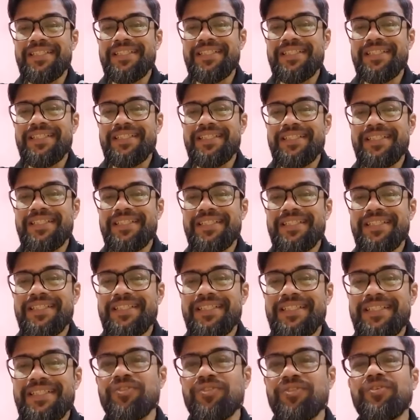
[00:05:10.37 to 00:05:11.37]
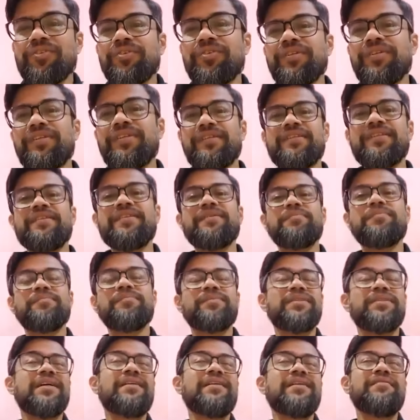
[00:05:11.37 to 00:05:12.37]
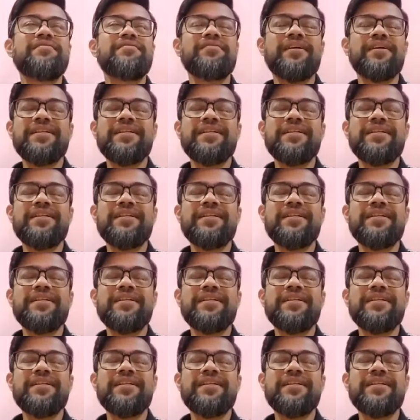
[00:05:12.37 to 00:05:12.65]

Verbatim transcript: i mean alonso in himself